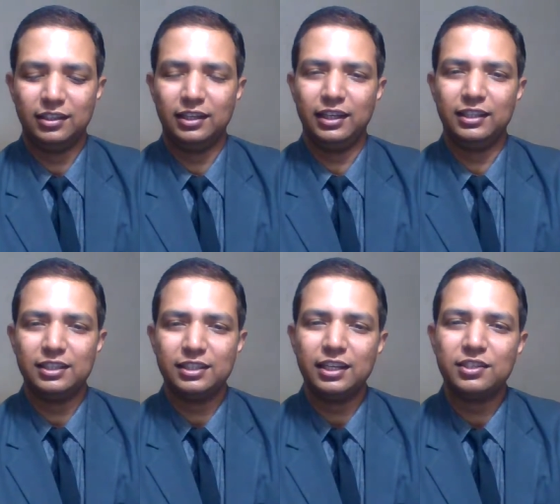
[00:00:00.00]
in the
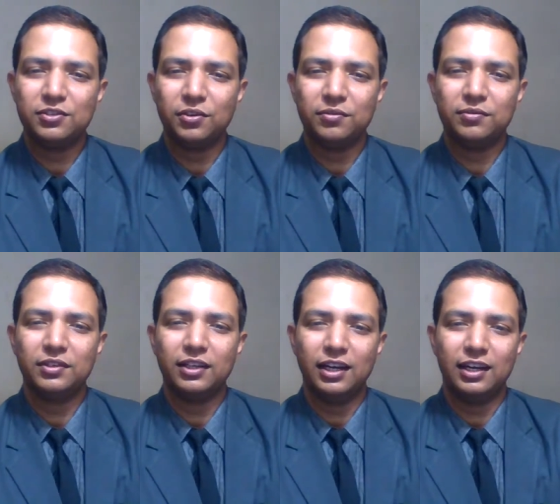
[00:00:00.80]
search of
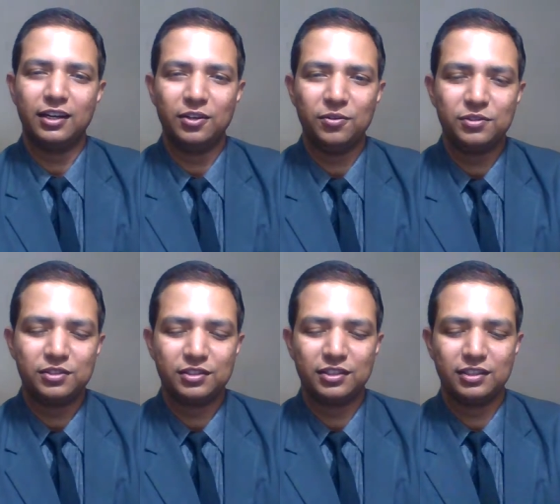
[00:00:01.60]
her
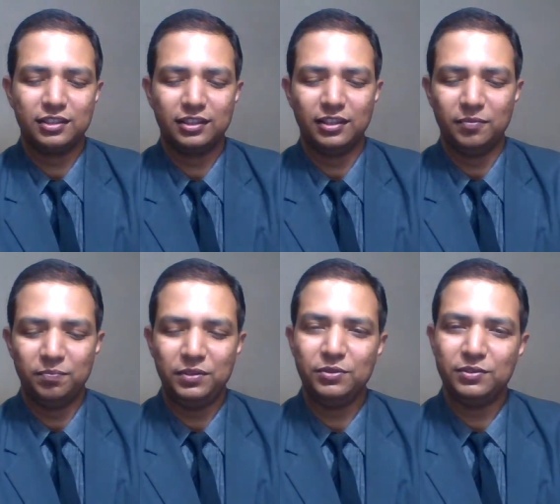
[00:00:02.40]
lost
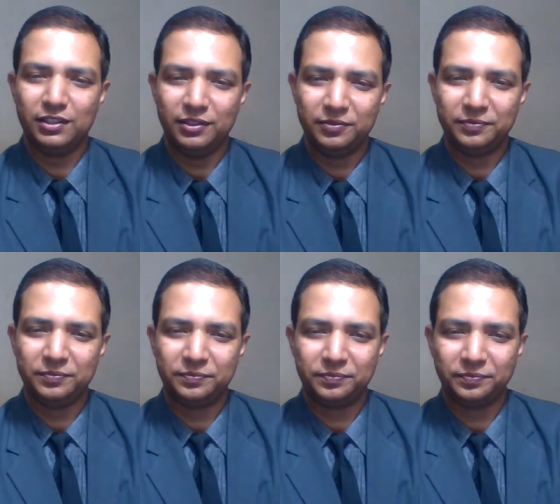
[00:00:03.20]
beauty.
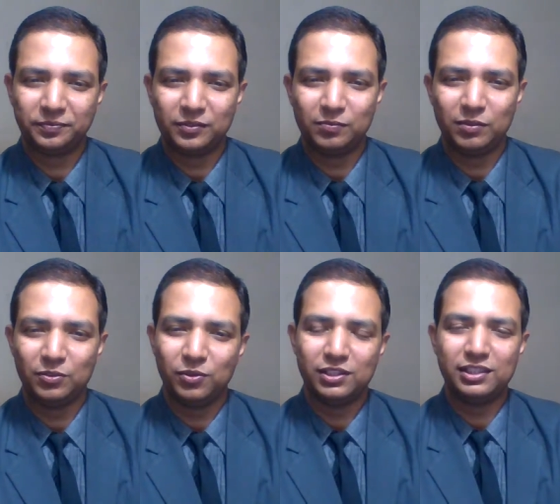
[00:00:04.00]
But
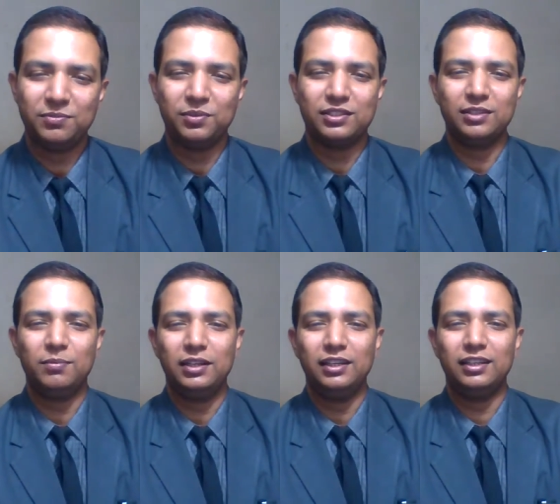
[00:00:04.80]
was it
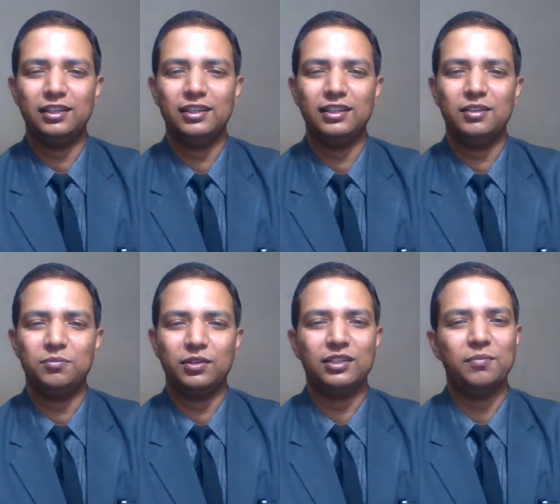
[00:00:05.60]
possible
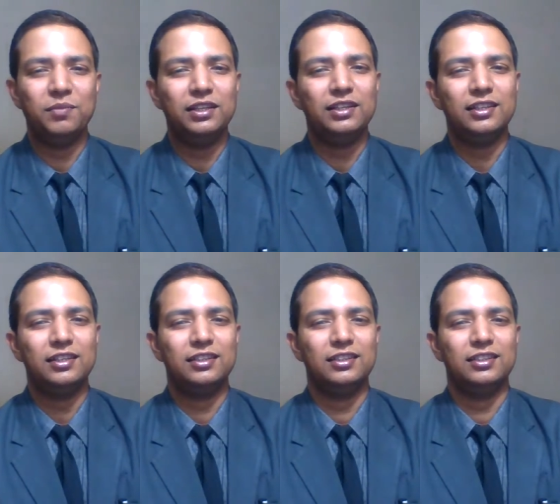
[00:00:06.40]
for the mirror
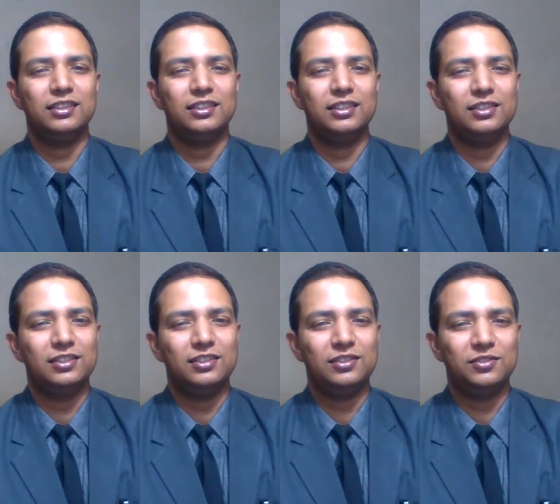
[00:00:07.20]

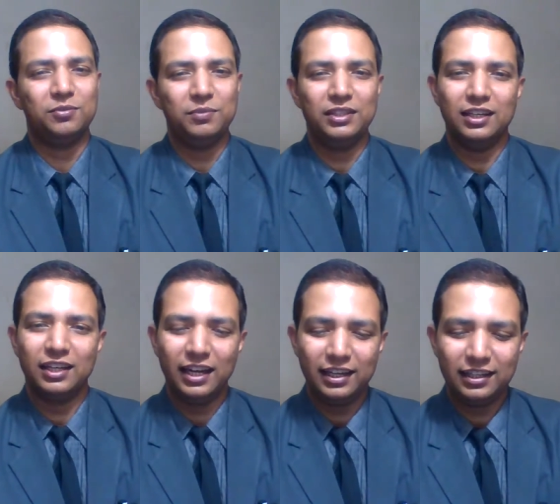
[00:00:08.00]
to be a
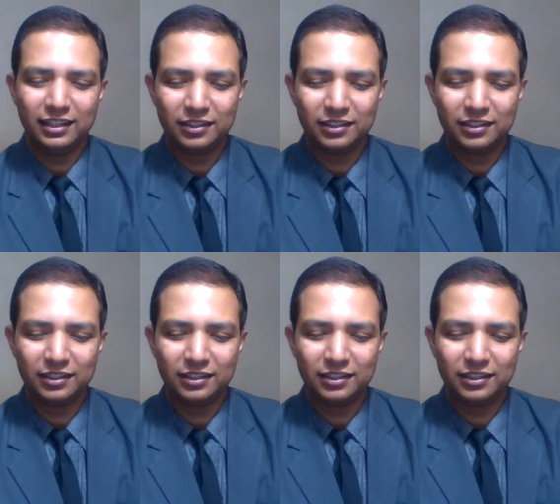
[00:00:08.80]
liar?